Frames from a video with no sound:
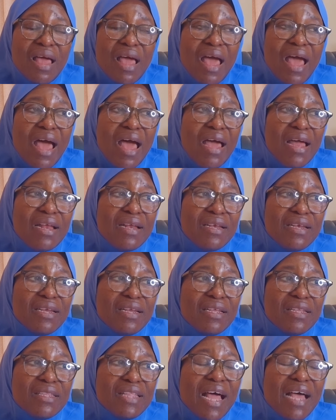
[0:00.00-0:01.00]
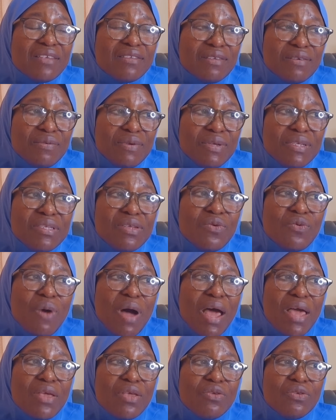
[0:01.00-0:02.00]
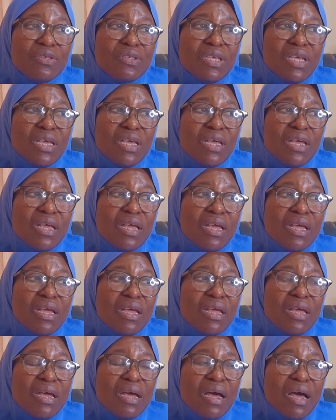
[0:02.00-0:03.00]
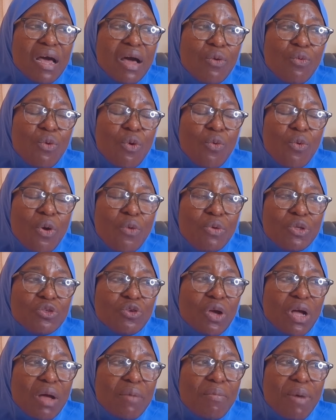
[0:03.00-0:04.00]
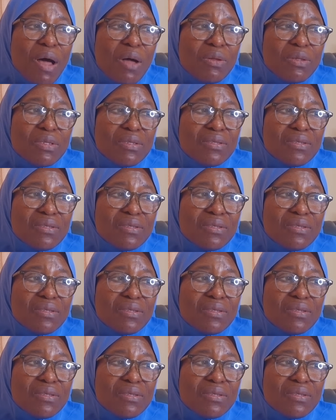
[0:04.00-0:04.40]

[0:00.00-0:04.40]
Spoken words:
And that's the reason why, you see, when we talk about